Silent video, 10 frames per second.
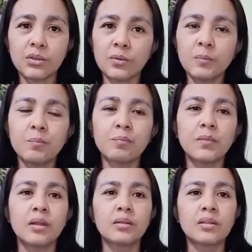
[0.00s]
So
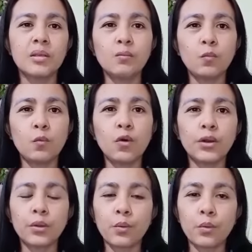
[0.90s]

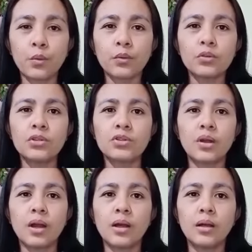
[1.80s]
teamwork hones